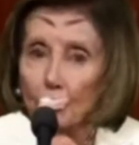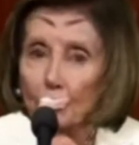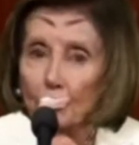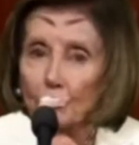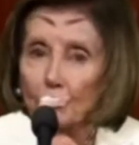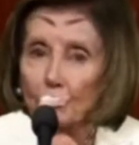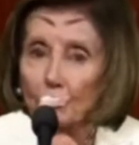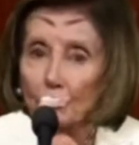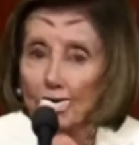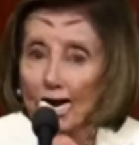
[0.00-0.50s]

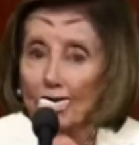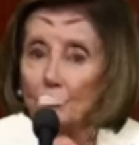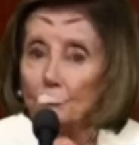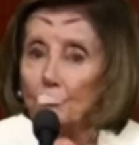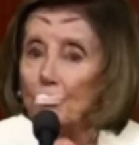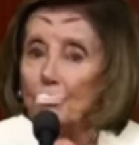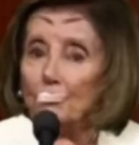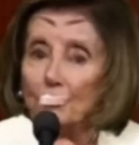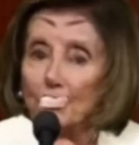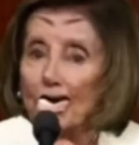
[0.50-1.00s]
Adam Schiff
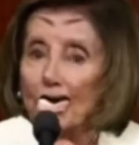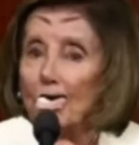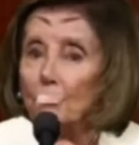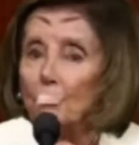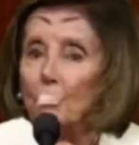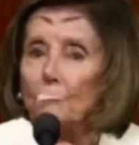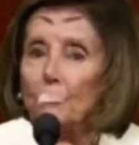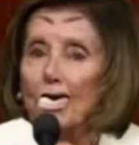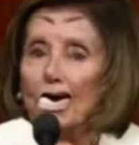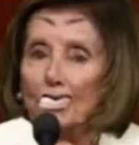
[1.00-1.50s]
said I
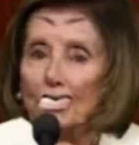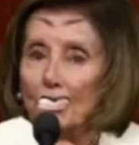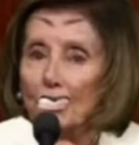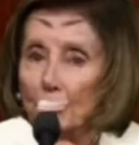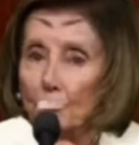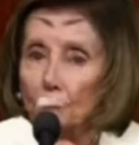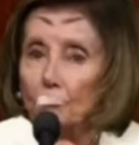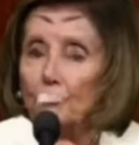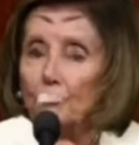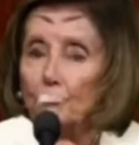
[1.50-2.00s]
reminded him of
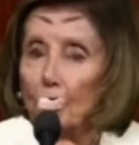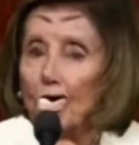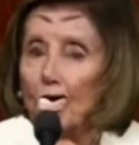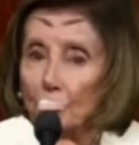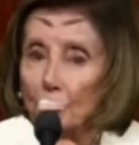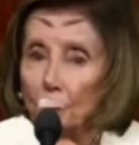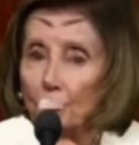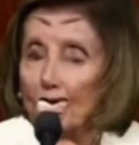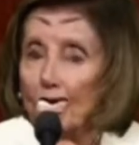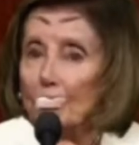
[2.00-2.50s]
Muhammad
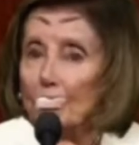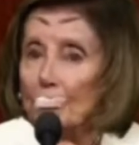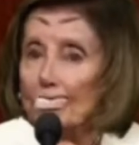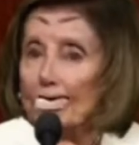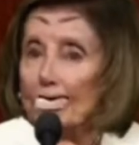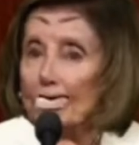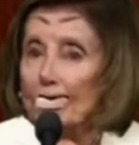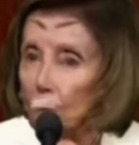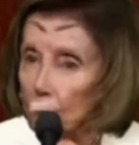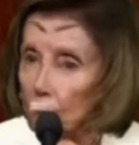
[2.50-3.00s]
Ali
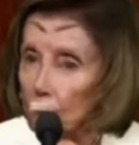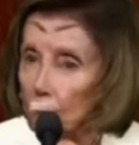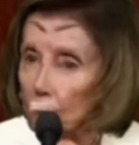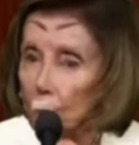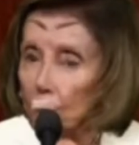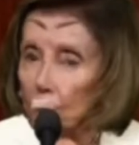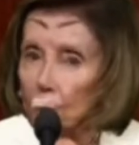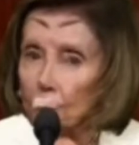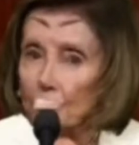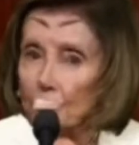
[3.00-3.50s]

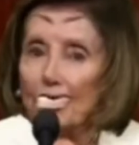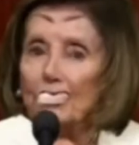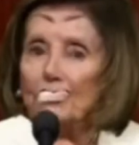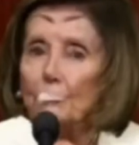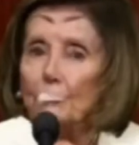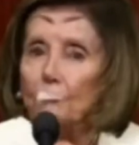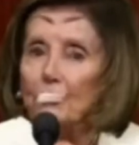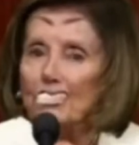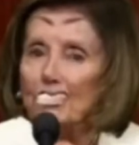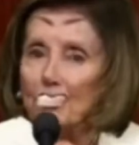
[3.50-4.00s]
because I'm a
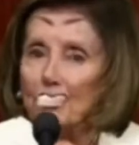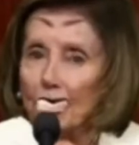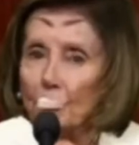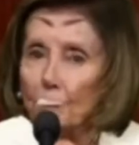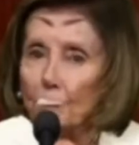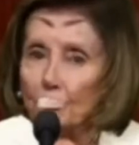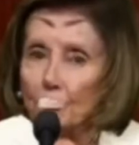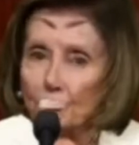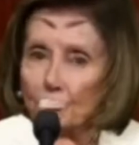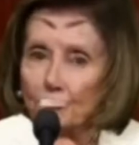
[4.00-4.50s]
champion.
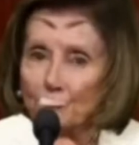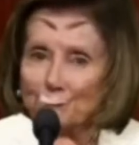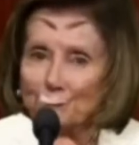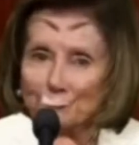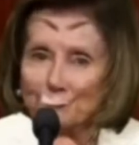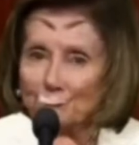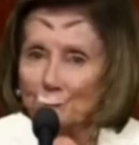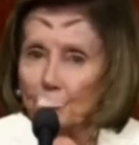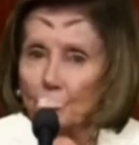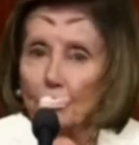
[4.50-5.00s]

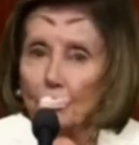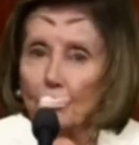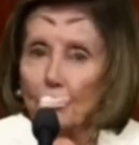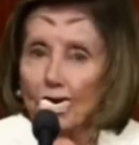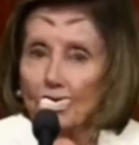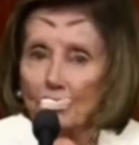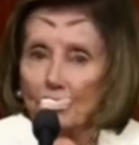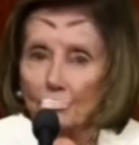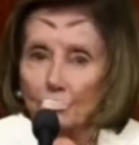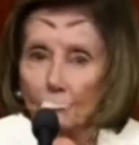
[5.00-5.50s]
I never
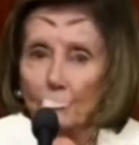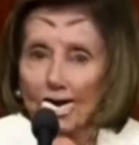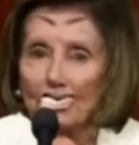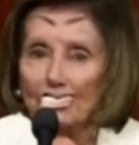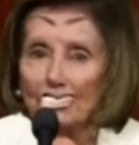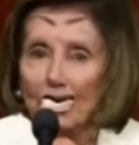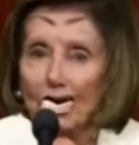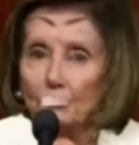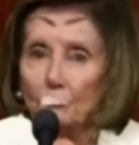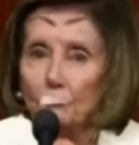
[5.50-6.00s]
back down from
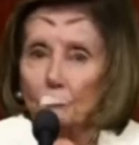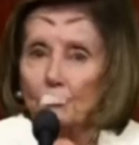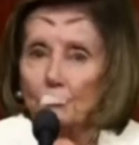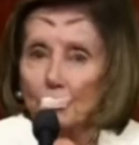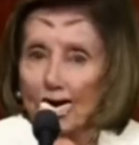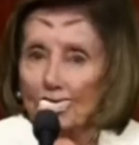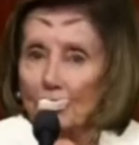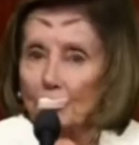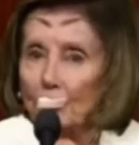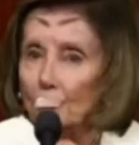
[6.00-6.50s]
a fight.
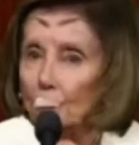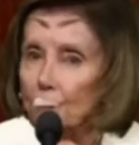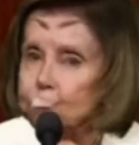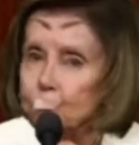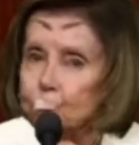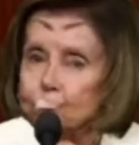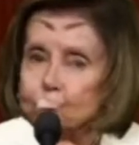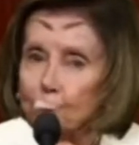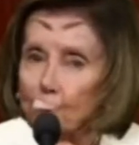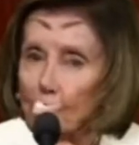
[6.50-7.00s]

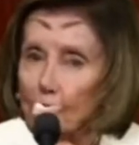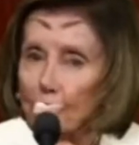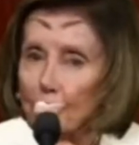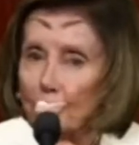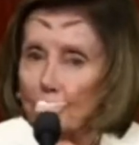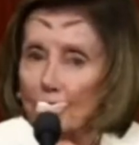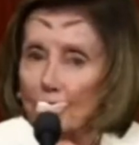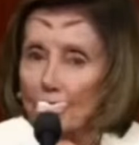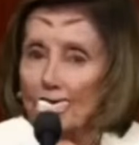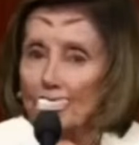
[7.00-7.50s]
Yeah, I
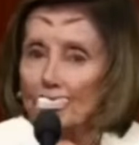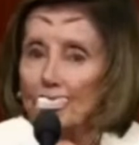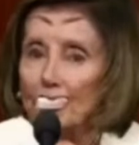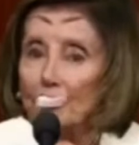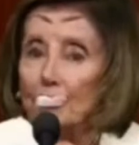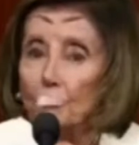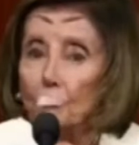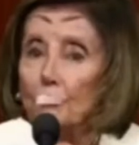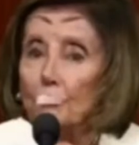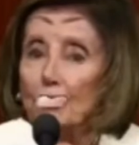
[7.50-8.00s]
did some
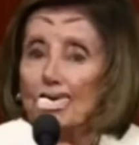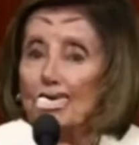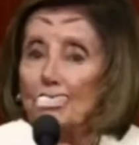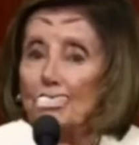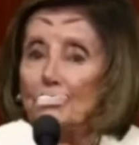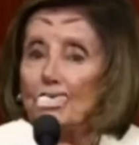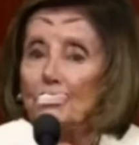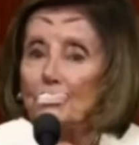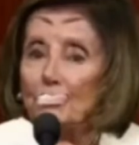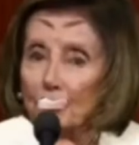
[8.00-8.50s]
amazing
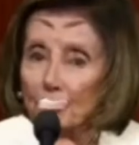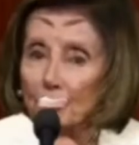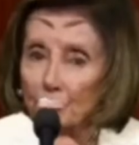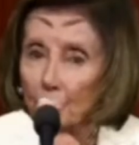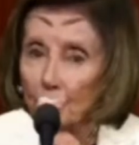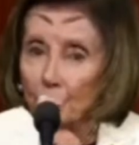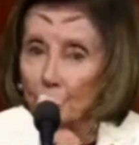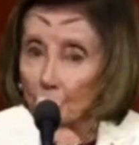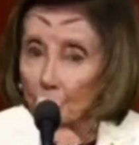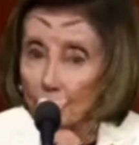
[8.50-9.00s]
things for you
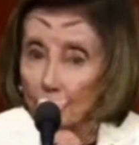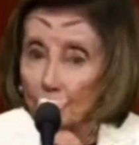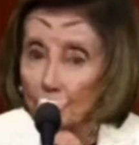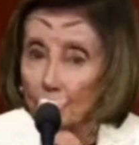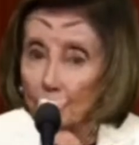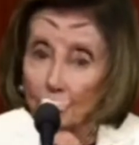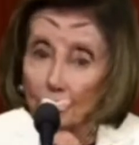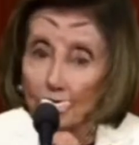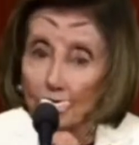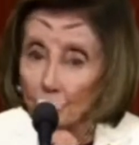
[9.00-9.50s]
peasants
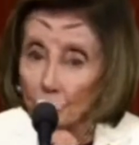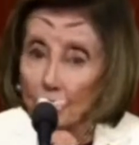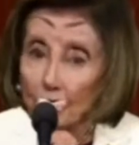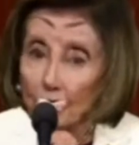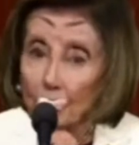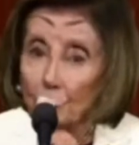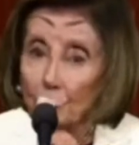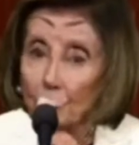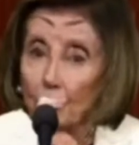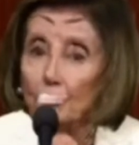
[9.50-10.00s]
in
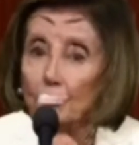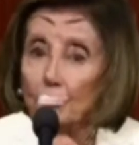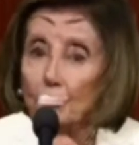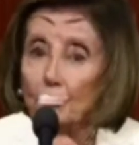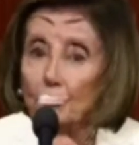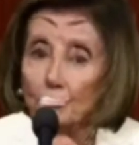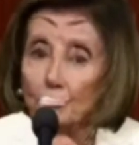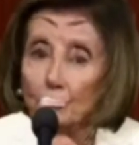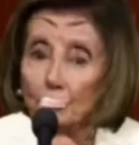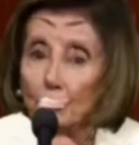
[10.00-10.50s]
America, you
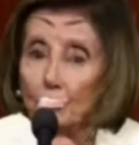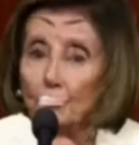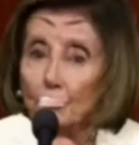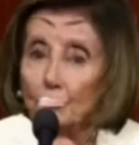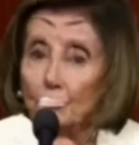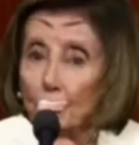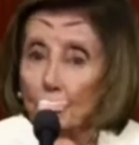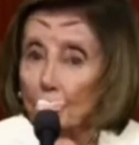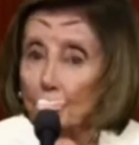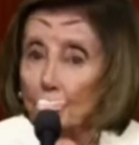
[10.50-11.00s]
know, and,
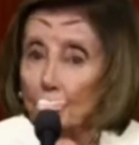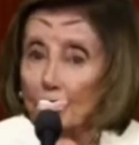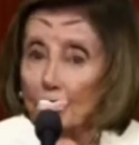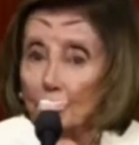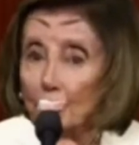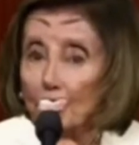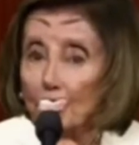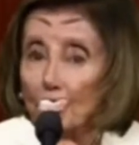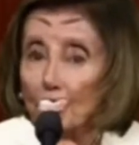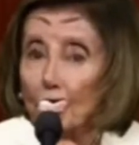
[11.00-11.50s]
and you should
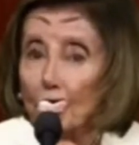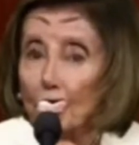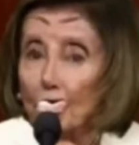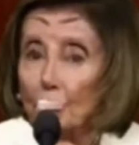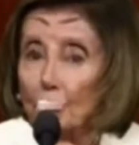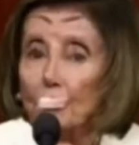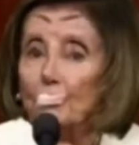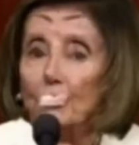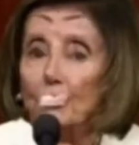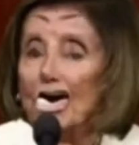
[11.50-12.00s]
all be on your
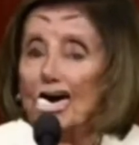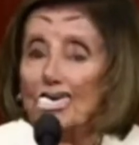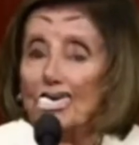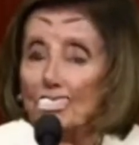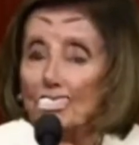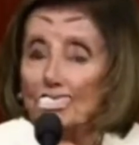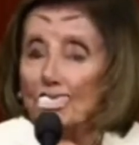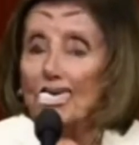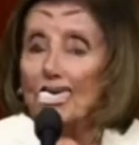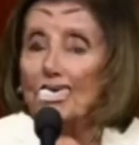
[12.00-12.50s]
hands and
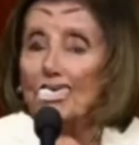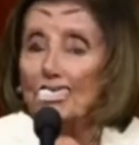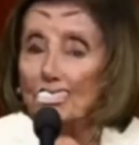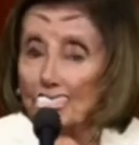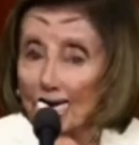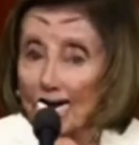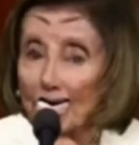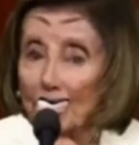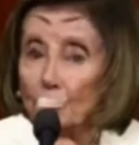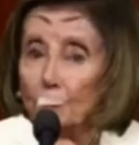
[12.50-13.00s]
knees thanking
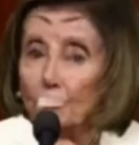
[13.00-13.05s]
me.